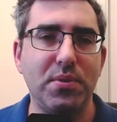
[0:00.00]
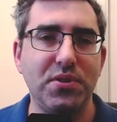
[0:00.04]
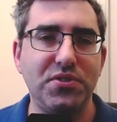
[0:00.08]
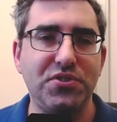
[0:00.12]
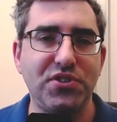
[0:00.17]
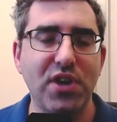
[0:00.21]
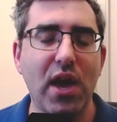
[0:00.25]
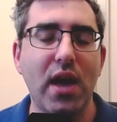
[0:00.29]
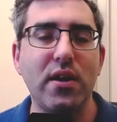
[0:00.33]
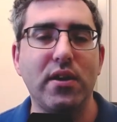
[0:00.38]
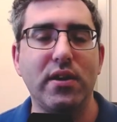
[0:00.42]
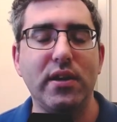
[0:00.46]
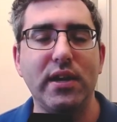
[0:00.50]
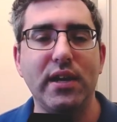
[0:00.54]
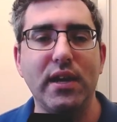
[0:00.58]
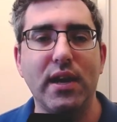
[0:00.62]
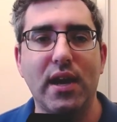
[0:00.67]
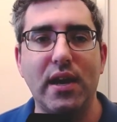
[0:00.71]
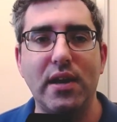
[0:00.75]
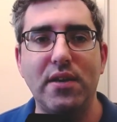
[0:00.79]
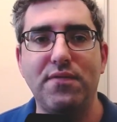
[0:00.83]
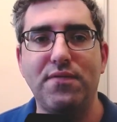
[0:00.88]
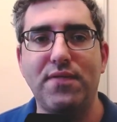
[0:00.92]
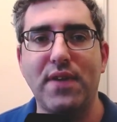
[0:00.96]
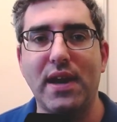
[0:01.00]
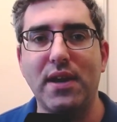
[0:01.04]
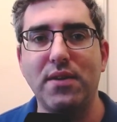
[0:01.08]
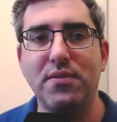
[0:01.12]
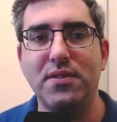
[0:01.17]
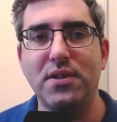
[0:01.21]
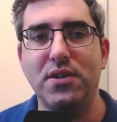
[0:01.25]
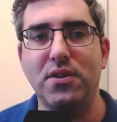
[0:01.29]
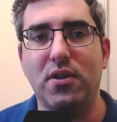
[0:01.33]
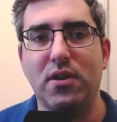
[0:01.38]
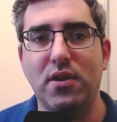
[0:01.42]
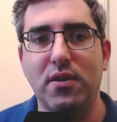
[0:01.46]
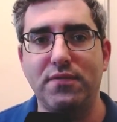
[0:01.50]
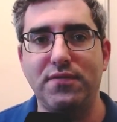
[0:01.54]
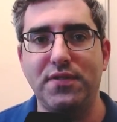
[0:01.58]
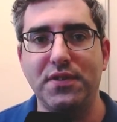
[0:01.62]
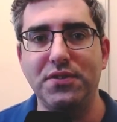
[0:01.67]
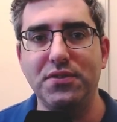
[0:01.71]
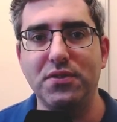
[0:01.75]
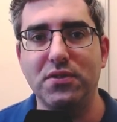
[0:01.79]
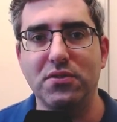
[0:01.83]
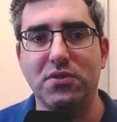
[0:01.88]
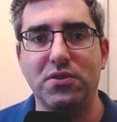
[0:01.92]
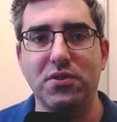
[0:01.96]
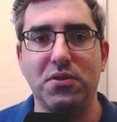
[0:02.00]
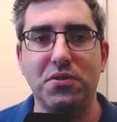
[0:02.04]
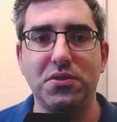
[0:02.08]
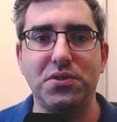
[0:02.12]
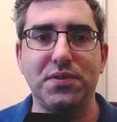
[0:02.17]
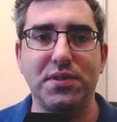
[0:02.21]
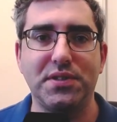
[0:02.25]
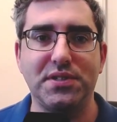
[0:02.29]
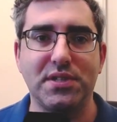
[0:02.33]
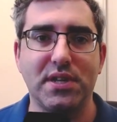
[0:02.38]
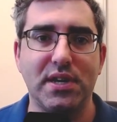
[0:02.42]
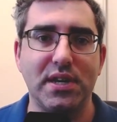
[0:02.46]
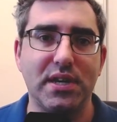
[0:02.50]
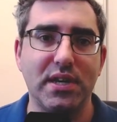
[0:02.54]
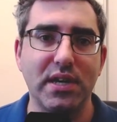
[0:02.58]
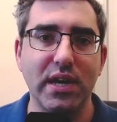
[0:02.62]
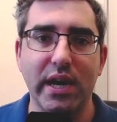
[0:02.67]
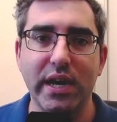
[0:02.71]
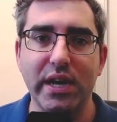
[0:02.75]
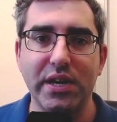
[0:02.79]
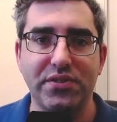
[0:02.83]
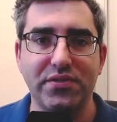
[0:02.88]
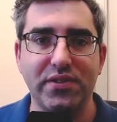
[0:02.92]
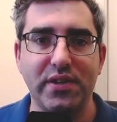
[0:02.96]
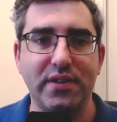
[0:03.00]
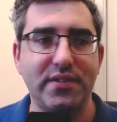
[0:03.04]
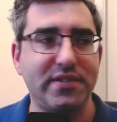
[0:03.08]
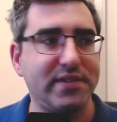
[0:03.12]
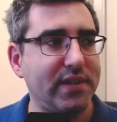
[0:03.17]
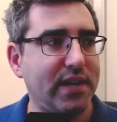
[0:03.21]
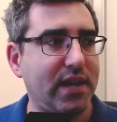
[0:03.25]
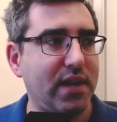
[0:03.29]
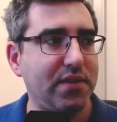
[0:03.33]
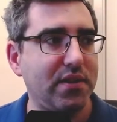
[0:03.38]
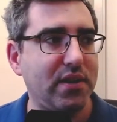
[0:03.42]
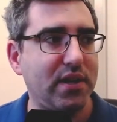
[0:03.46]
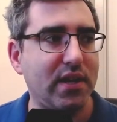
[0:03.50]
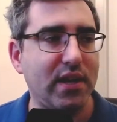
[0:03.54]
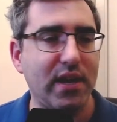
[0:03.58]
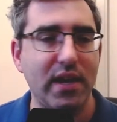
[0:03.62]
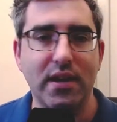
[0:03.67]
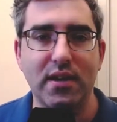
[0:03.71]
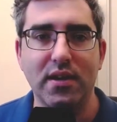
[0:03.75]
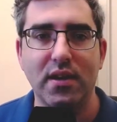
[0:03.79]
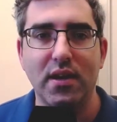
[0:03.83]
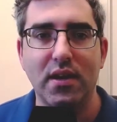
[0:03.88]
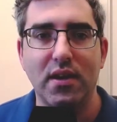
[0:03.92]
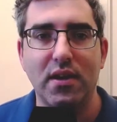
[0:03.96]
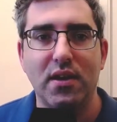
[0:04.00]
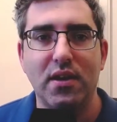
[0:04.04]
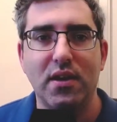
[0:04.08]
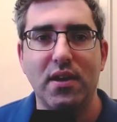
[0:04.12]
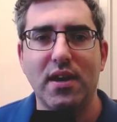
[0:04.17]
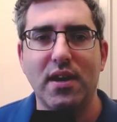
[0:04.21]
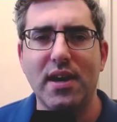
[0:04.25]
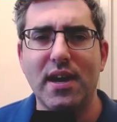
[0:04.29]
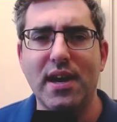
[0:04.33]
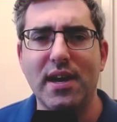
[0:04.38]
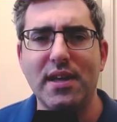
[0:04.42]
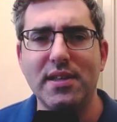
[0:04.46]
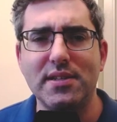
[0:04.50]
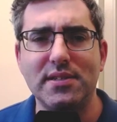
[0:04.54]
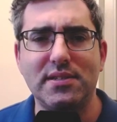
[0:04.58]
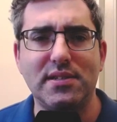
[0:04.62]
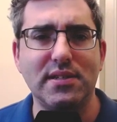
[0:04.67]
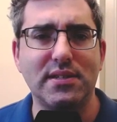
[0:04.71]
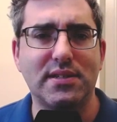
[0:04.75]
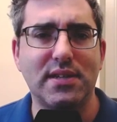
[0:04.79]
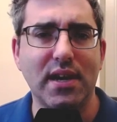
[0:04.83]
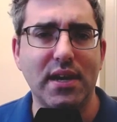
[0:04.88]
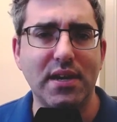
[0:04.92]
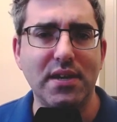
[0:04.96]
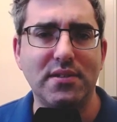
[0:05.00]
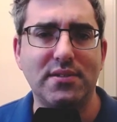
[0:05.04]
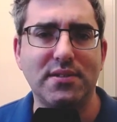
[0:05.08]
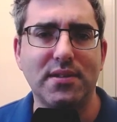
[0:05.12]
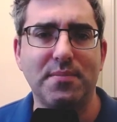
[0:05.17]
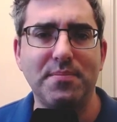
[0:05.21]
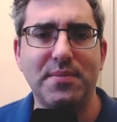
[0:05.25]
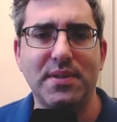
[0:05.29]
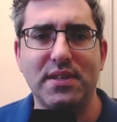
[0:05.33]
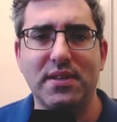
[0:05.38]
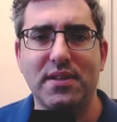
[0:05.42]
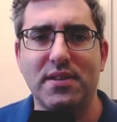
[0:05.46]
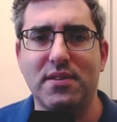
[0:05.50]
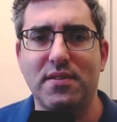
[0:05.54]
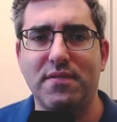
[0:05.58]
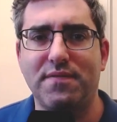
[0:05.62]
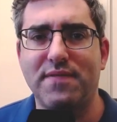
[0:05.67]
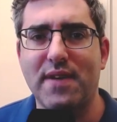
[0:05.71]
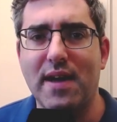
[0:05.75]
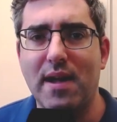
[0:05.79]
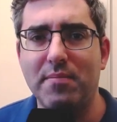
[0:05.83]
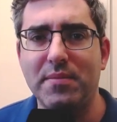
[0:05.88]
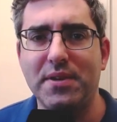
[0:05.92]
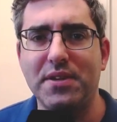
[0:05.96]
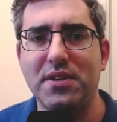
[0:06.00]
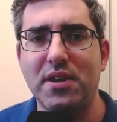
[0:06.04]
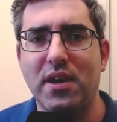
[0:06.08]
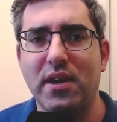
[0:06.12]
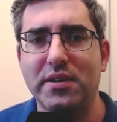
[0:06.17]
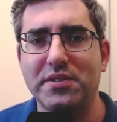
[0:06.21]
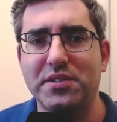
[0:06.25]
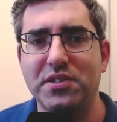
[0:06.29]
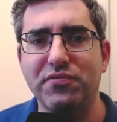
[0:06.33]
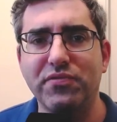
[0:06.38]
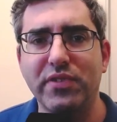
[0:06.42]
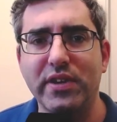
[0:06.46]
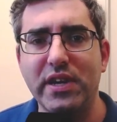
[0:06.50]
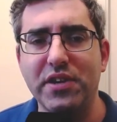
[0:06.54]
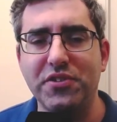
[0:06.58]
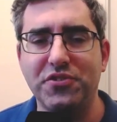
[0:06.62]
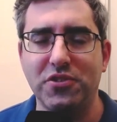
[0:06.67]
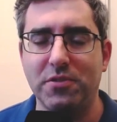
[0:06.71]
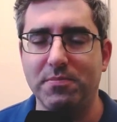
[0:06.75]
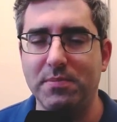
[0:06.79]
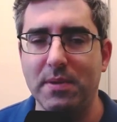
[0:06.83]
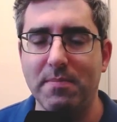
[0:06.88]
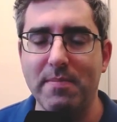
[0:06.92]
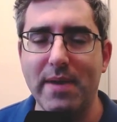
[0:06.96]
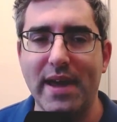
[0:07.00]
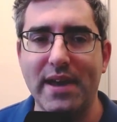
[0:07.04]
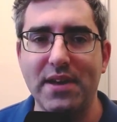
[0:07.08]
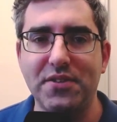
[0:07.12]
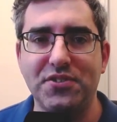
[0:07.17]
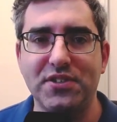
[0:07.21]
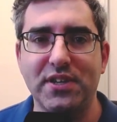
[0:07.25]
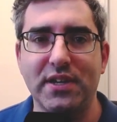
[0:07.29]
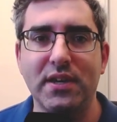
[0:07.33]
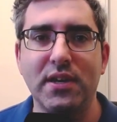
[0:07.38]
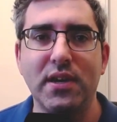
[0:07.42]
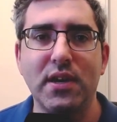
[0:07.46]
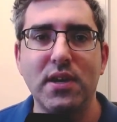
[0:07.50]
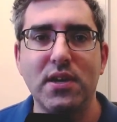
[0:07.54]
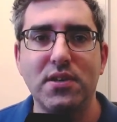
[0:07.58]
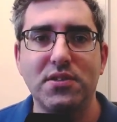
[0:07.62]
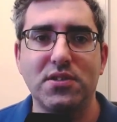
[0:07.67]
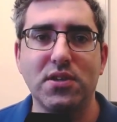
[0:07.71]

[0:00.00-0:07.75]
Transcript: But generally, I found that often you'll go to a psychiatrist and they're like, this is kind of something that the family doctor really should be managing.